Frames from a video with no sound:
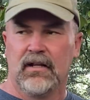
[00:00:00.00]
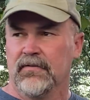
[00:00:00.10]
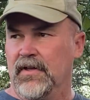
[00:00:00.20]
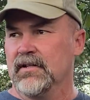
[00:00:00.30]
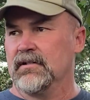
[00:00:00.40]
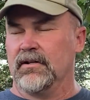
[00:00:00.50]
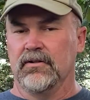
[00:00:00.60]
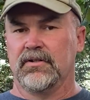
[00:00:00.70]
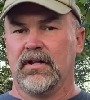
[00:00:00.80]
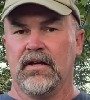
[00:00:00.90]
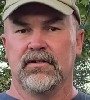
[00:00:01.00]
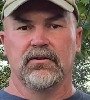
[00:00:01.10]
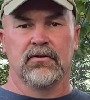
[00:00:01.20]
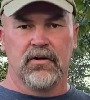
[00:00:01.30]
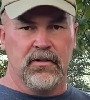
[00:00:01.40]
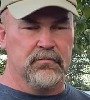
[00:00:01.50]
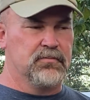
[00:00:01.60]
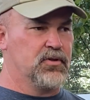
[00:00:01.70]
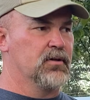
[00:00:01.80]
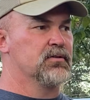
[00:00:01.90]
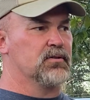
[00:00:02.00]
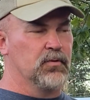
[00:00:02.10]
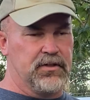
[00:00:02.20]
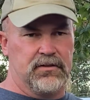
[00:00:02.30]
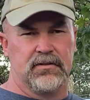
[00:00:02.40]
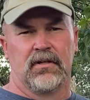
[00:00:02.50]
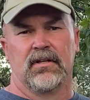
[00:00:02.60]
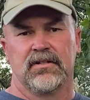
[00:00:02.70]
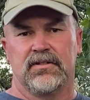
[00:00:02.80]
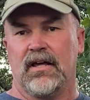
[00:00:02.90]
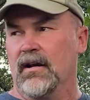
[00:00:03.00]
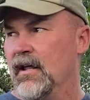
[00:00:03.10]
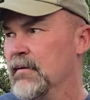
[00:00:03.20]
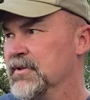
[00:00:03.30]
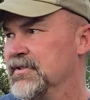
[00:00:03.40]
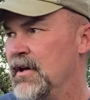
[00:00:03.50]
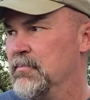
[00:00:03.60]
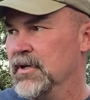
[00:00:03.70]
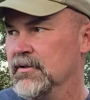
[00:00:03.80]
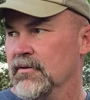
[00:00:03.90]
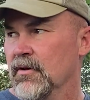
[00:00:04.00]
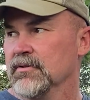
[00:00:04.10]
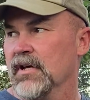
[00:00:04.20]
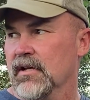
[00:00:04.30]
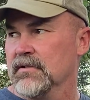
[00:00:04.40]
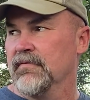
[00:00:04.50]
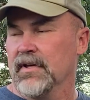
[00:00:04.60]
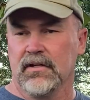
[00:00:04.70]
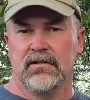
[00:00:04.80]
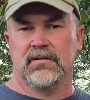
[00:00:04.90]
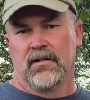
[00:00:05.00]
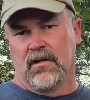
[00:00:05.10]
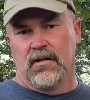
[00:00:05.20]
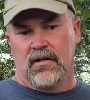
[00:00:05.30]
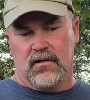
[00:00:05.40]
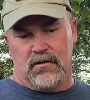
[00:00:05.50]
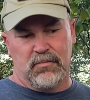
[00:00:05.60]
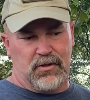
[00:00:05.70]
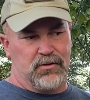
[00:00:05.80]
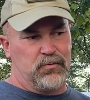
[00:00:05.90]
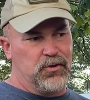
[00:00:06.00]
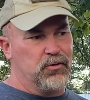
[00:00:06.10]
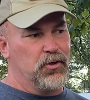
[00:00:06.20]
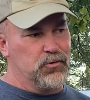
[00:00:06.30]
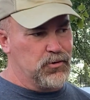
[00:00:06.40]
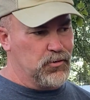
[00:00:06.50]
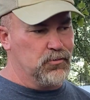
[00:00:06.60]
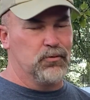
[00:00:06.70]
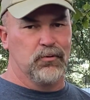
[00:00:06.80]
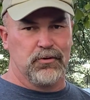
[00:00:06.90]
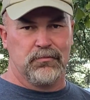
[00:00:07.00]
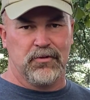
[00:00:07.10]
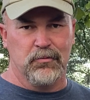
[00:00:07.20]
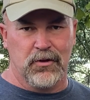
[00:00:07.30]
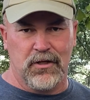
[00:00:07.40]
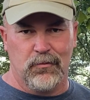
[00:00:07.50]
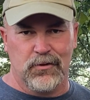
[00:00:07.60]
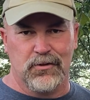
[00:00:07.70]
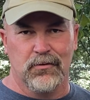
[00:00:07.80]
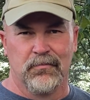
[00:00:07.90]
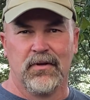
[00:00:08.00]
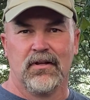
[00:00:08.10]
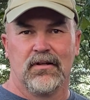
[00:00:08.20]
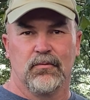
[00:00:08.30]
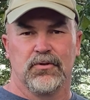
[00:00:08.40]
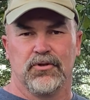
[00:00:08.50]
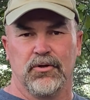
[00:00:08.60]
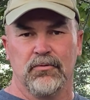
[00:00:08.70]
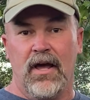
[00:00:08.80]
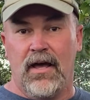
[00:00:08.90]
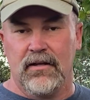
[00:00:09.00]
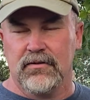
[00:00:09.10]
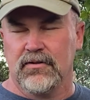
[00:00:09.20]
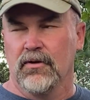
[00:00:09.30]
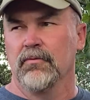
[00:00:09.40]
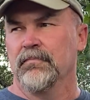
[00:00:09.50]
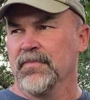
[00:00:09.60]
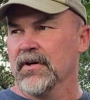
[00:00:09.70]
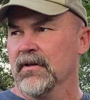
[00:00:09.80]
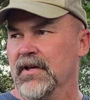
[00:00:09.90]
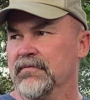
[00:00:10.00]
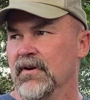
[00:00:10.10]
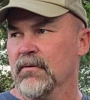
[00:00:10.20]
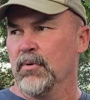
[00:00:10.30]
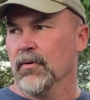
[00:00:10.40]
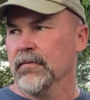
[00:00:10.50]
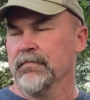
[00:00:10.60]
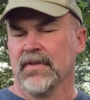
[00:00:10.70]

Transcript: Things like your stance, your grip, trigger squeeze, sight alignment, sight picture, those kinds of things. Because when you do shoot, you want to hit what you're shooting at. So that's very important.